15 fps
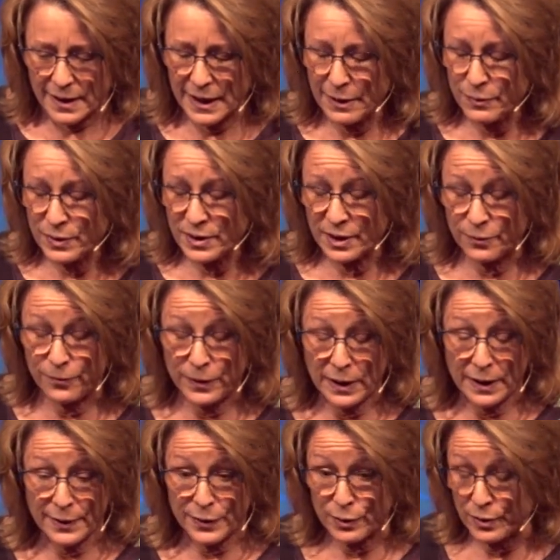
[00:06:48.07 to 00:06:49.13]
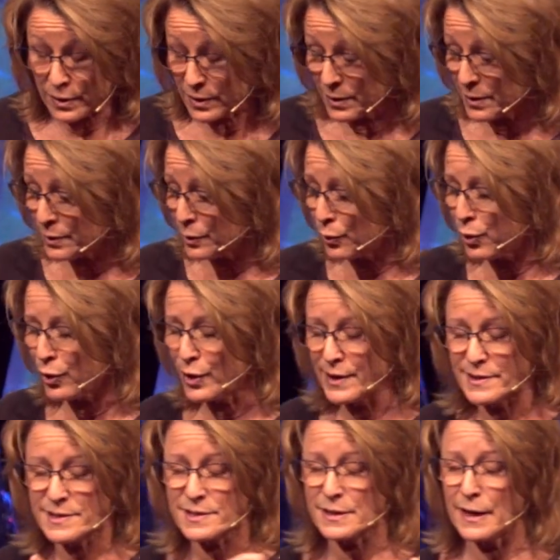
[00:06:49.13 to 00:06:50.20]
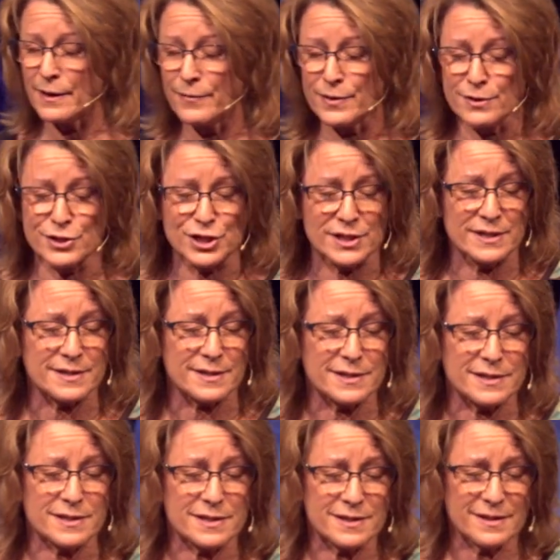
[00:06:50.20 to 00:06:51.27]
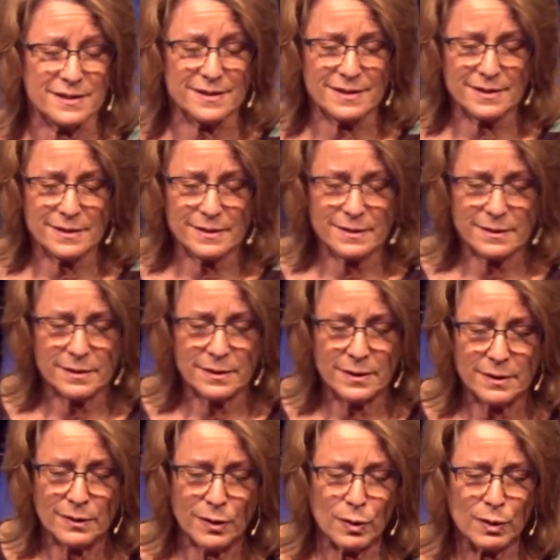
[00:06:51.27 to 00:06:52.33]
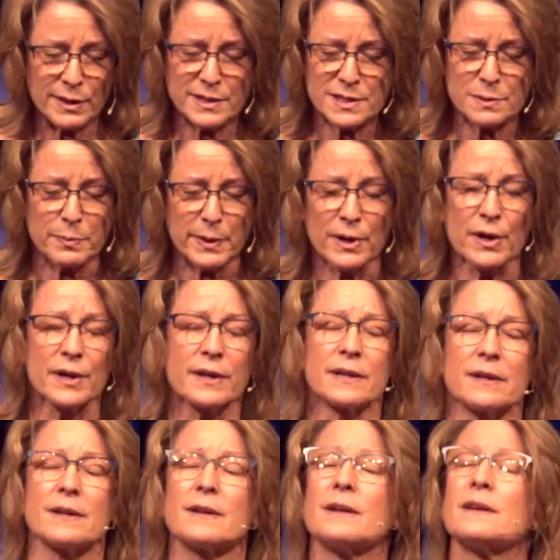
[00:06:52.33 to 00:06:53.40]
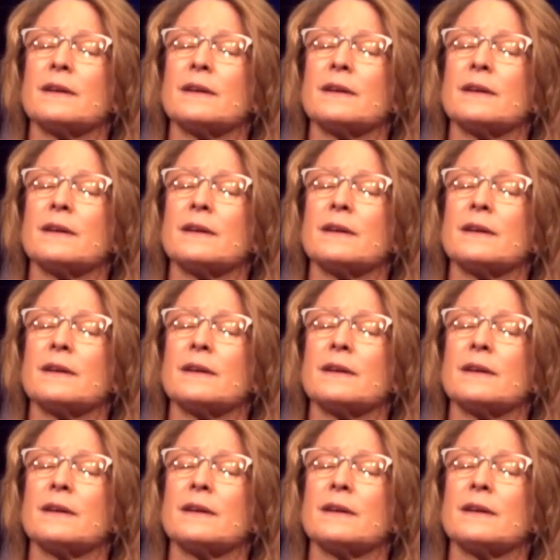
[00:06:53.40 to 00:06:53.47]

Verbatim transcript: Heavenly Father, Lord and Savior Jesus, Holy Spirit,